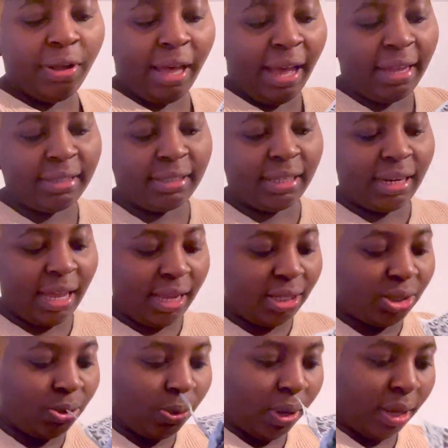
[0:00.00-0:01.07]
Guys, the
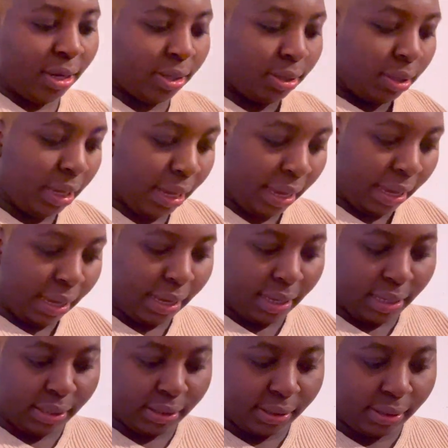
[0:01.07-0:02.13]
next one
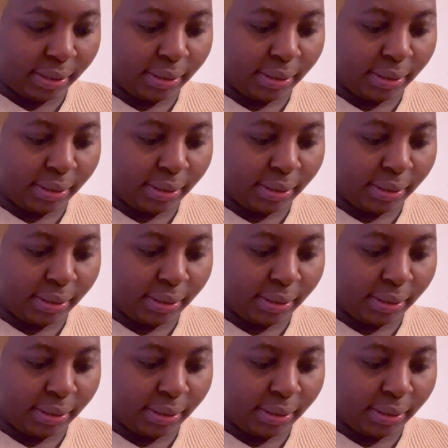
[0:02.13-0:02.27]
is